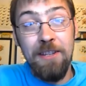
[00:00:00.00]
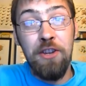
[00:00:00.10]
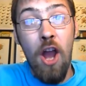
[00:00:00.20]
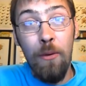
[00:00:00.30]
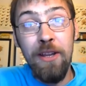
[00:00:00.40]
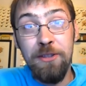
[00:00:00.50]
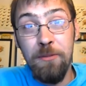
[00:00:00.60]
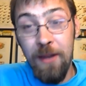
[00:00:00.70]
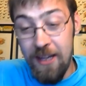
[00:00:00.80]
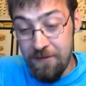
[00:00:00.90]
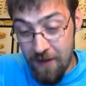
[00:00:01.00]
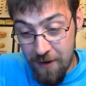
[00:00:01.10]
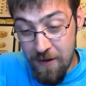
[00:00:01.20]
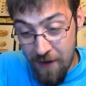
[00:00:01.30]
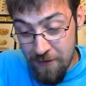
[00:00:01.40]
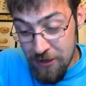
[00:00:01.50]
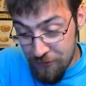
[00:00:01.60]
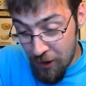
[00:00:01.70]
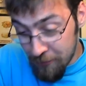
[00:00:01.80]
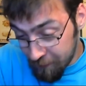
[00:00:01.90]
it's going to be very, very
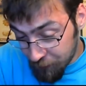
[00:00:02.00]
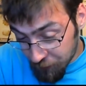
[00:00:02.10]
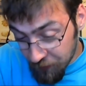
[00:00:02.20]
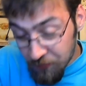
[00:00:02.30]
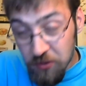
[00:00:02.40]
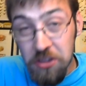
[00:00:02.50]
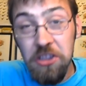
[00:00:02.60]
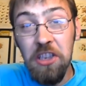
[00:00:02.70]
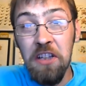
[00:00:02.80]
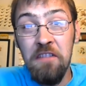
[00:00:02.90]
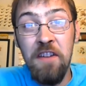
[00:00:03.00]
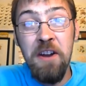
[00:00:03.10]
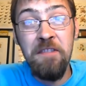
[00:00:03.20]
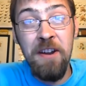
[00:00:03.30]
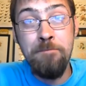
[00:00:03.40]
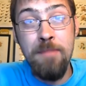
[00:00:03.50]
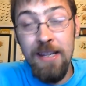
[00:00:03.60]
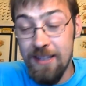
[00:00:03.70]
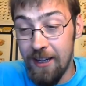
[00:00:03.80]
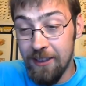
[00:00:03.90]
strong, very, very
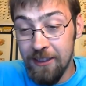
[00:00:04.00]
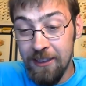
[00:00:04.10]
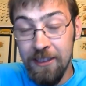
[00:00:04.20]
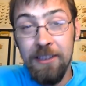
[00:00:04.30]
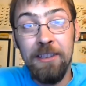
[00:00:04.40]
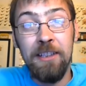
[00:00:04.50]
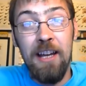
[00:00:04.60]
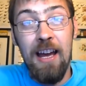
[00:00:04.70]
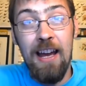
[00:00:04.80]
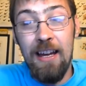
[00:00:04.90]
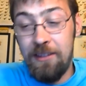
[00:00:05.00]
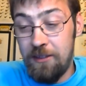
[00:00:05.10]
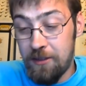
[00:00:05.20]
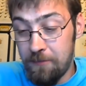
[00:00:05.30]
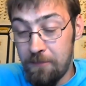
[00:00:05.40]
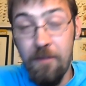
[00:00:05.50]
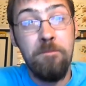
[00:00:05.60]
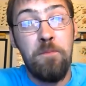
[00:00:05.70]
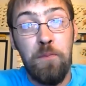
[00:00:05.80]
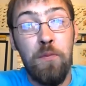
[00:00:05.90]
bitter, and
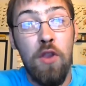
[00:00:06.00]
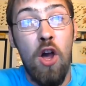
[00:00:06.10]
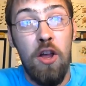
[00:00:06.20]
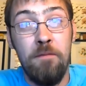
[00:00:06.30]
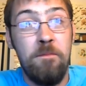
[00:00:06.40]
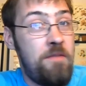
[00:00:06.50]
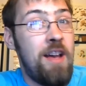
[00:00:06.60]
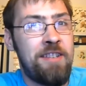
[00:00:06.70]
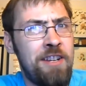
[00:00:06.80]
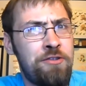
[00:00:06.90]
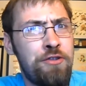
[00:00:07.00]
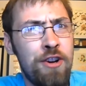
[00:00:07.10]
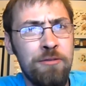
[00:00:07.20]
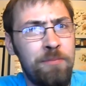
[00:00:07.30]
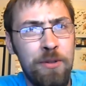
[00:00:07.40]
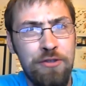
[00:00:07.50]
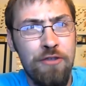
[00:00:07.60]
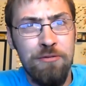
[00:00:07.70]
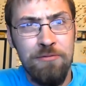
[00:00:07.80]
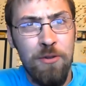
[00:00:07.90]
I said strong, but
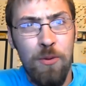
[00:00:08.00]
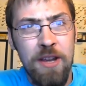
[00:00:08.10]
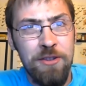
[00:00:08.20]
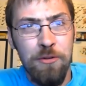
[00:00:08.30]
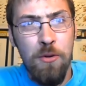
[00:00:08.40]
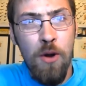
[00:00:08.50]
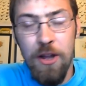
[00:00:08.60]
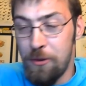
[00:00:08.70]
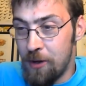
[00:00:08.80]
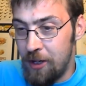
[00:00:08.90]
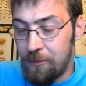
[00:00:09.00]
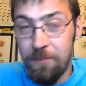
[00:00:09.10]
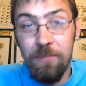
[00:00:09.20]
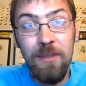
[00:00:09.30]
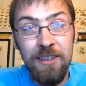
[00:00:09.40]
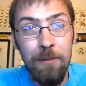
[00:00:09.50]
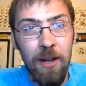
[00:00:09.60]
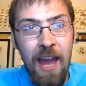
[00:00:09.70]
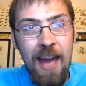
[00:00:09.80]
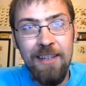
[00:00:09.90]
strong isn't quite the word. I
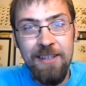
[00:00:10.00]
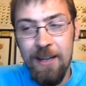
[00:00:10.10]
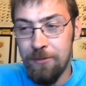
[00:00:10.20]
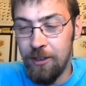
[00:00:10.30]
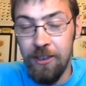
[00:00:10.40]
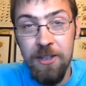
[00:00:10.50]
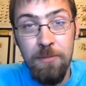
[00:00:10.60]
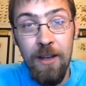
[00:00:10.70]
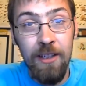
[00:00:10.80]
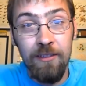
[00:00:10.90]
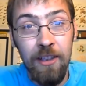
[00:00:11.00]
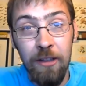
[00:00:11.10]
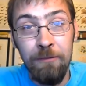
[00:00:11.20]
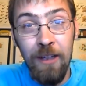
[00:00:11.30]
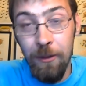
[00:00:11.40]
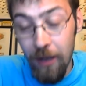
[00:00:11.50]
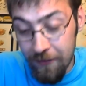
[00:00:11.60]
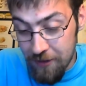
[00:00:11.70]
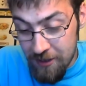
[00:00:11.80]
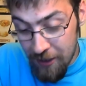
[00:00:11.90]
say my head is absolutely spinning. I don't really
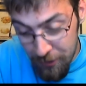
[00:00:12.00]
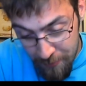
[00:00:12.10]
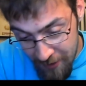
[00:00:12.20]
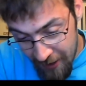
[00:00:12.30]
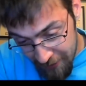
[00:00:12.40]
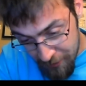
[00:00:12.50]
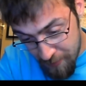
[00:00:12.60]
want to have to stand up in the